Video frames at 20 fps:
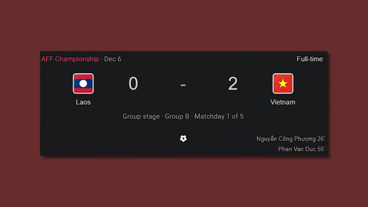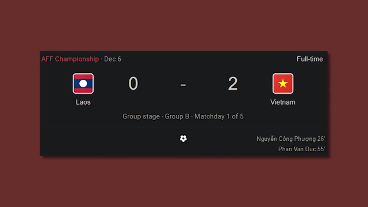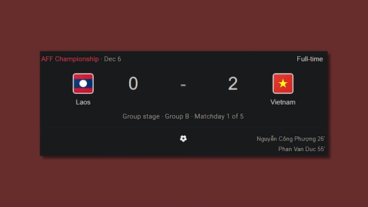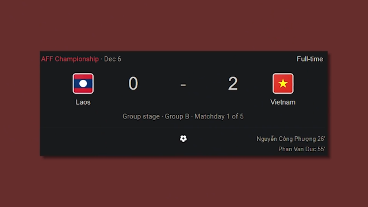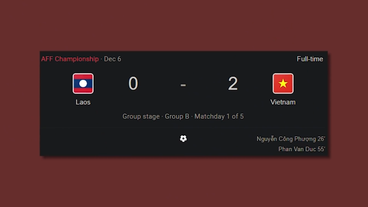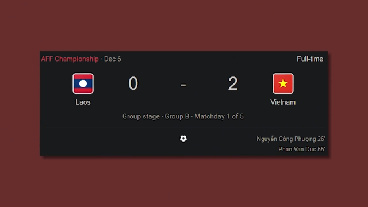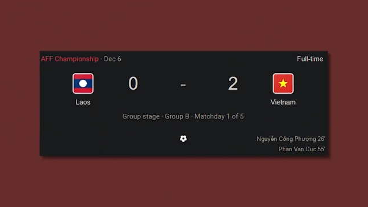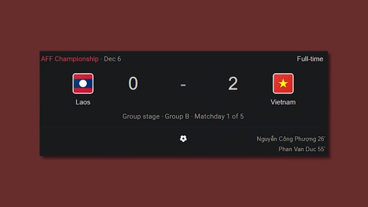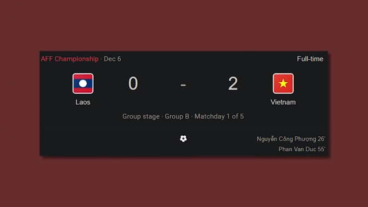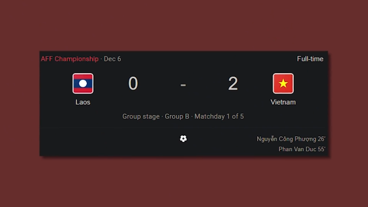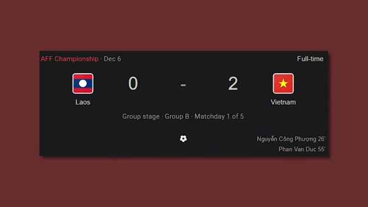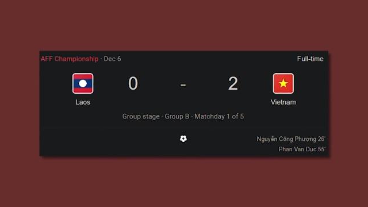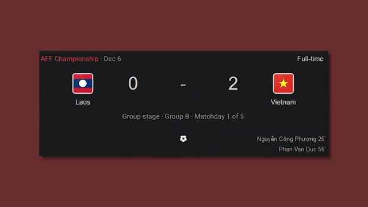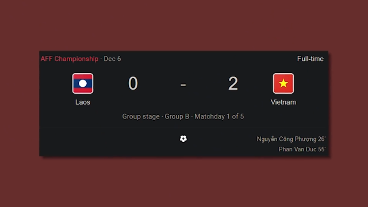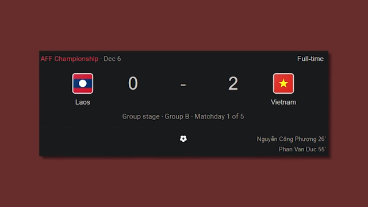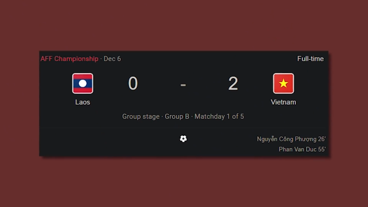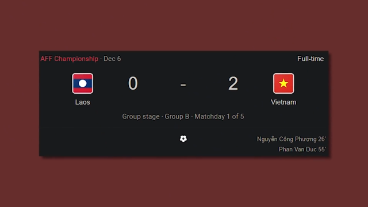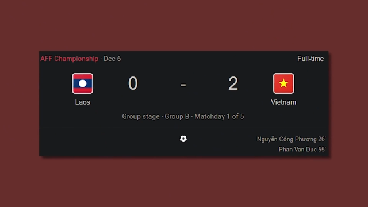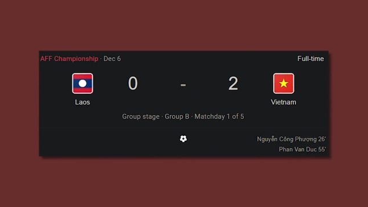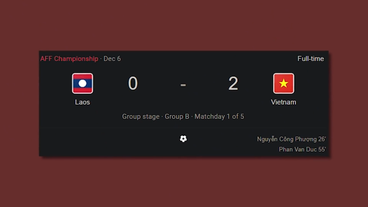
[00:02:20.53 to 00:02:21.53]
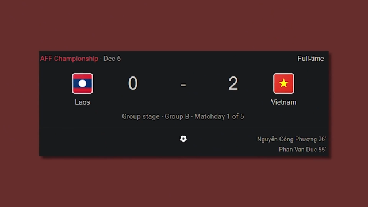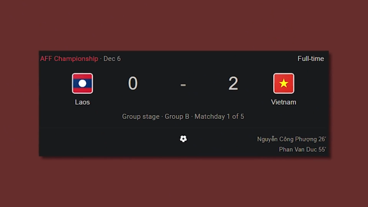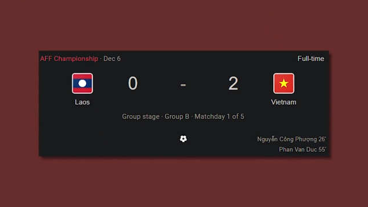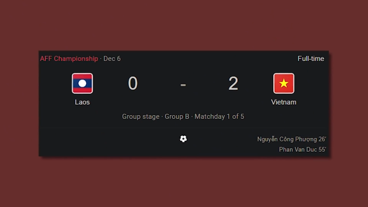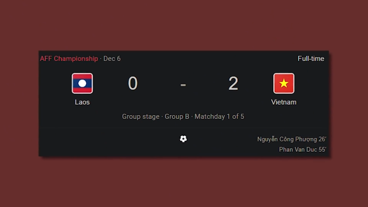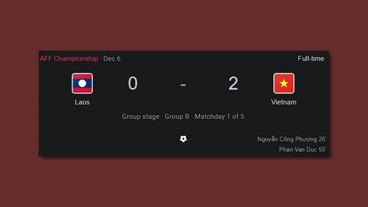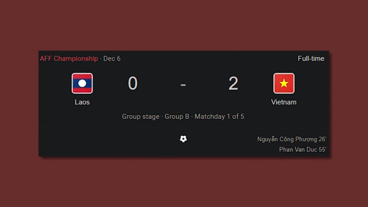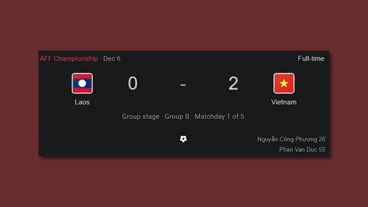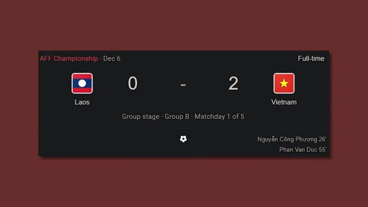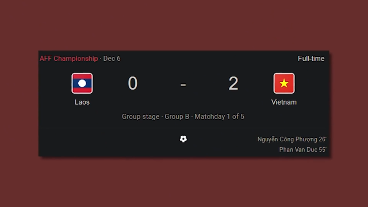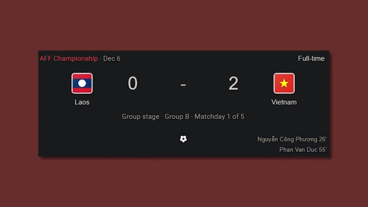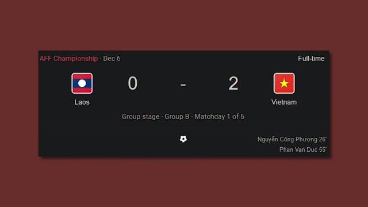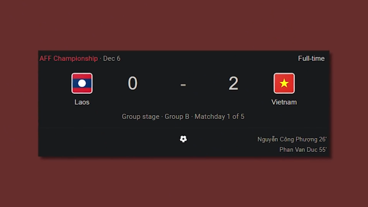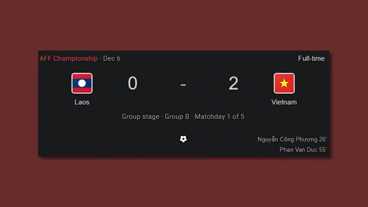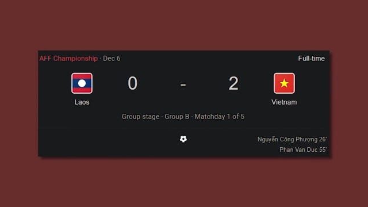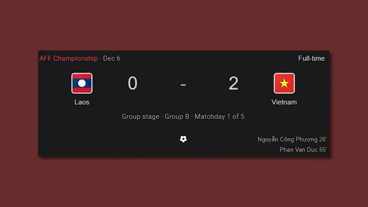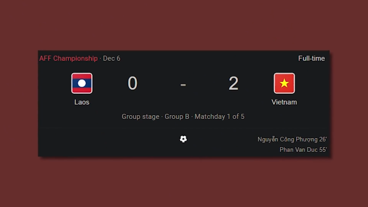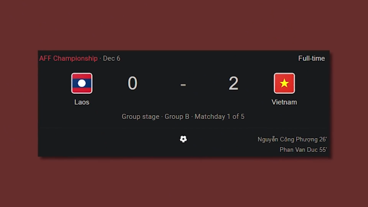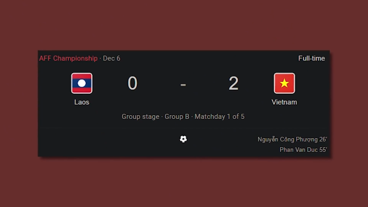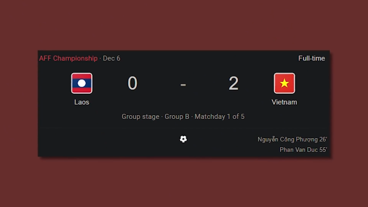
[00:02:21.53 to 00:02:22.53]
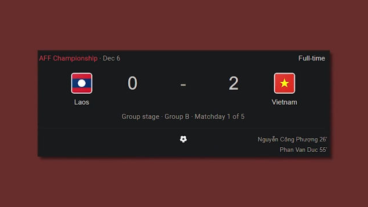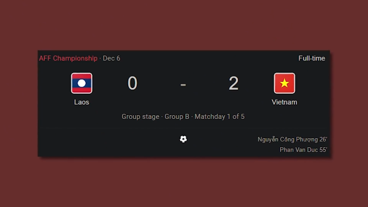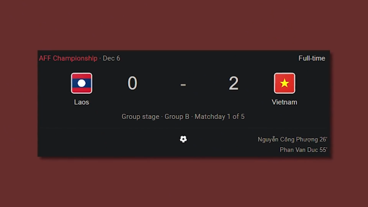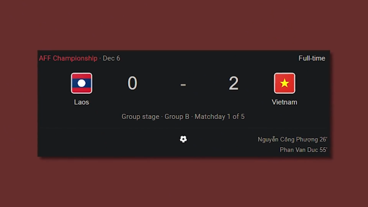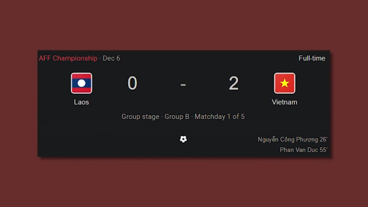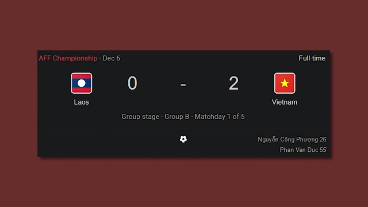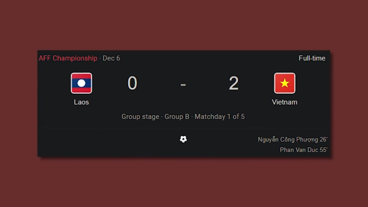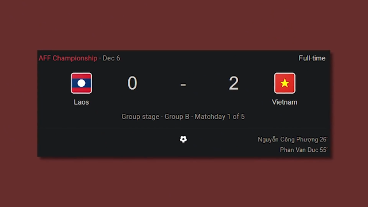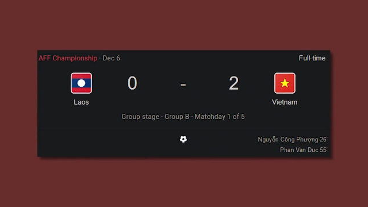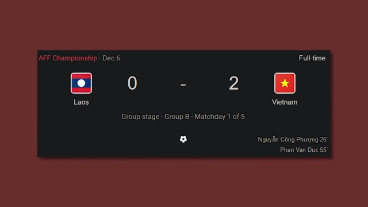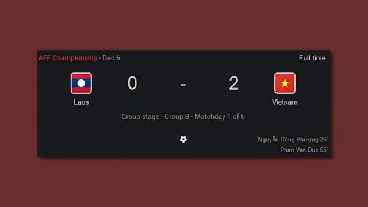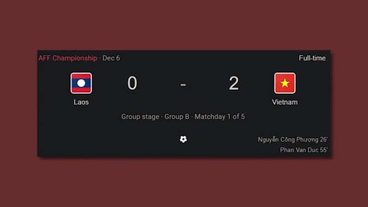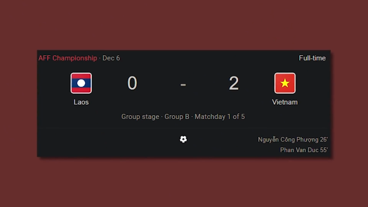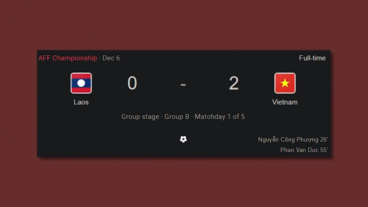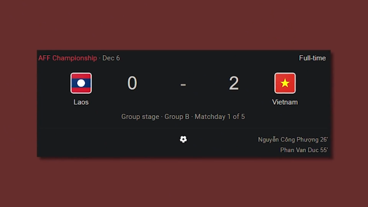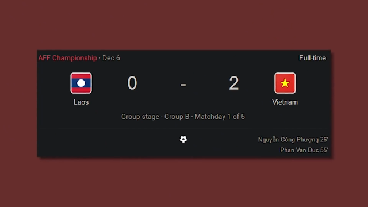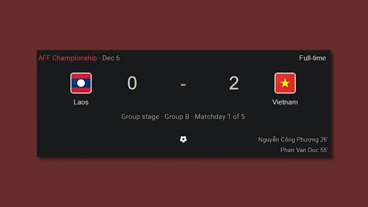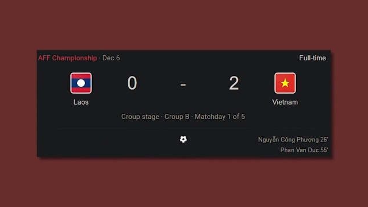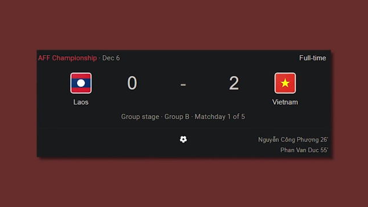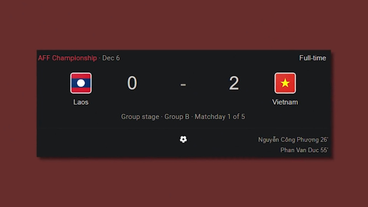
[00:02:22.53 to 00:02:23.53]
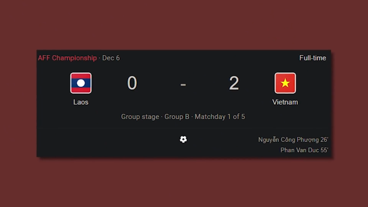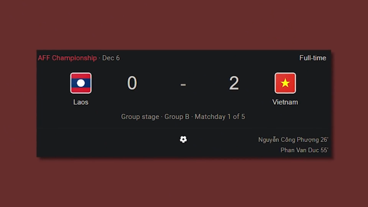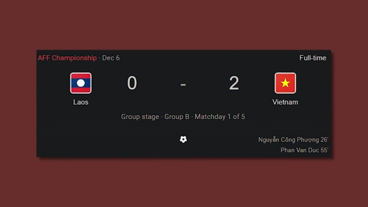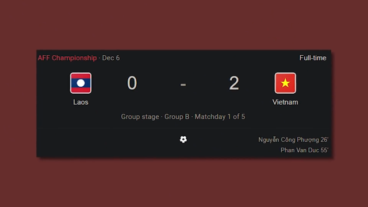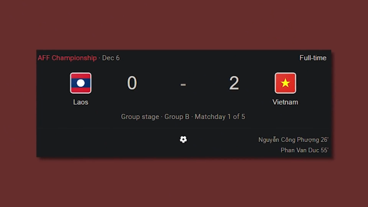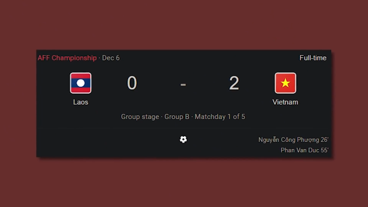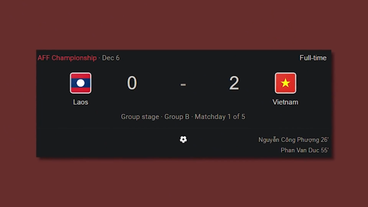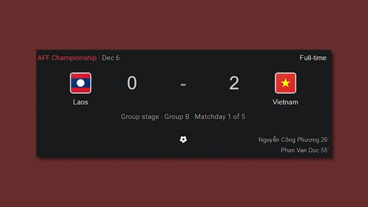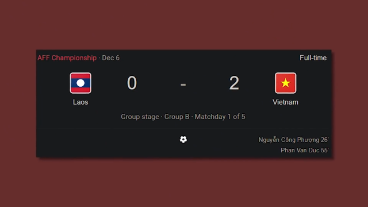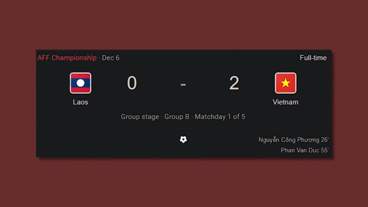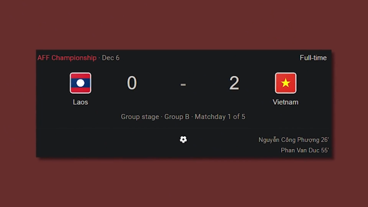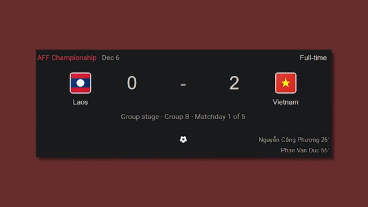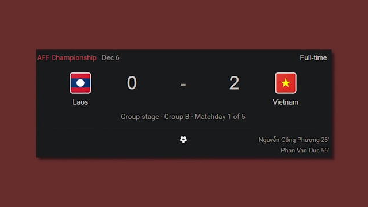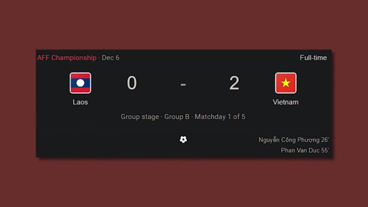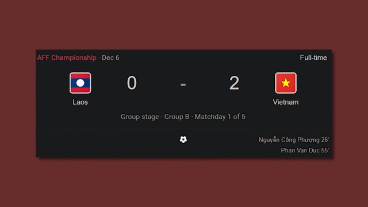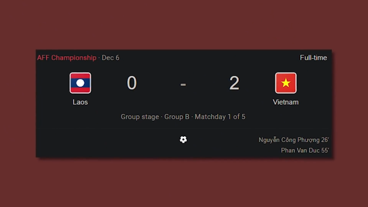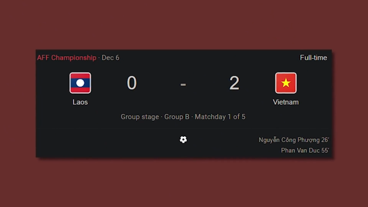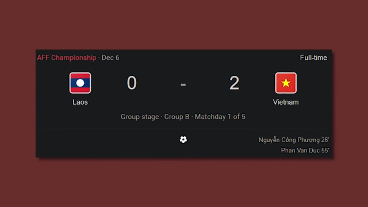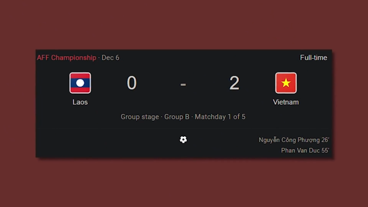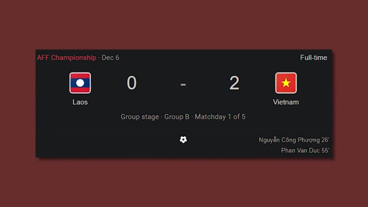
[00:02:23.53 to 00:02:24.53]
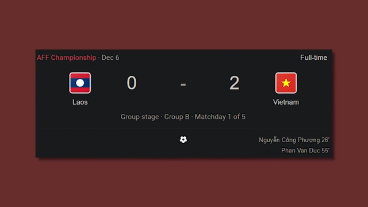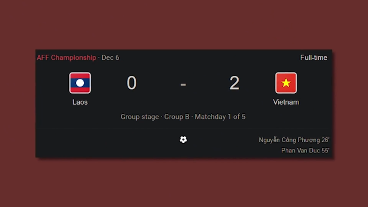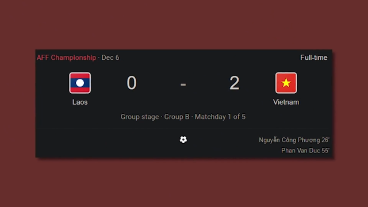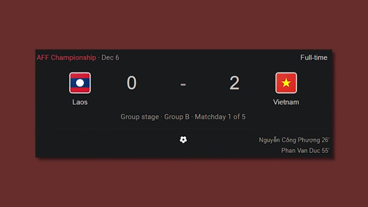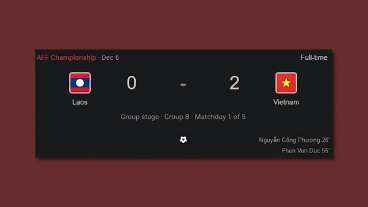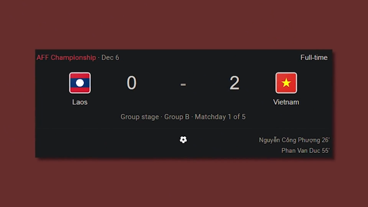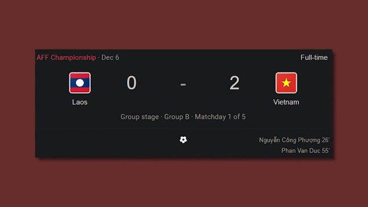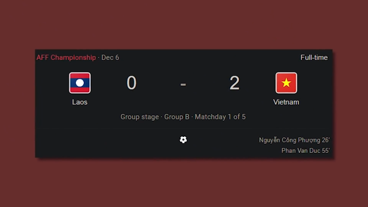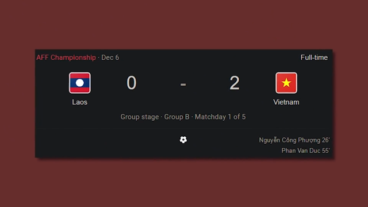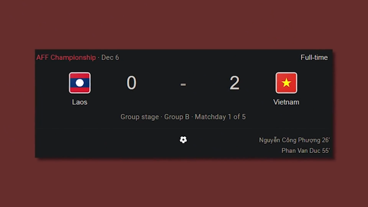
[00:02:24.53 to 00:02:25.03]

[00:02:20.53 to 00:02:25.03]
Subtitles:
(no speaker visible)